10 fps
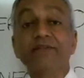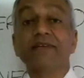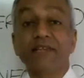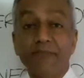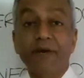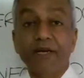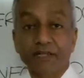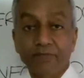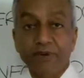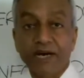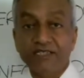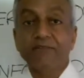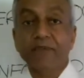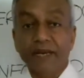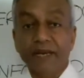this has happened in the
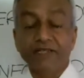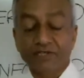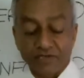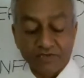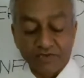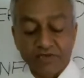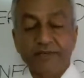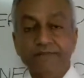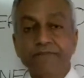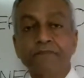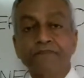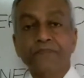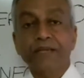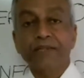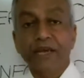past in many instances in
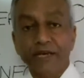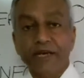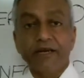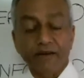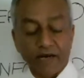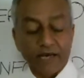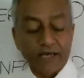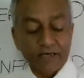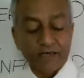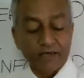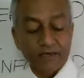the Indian running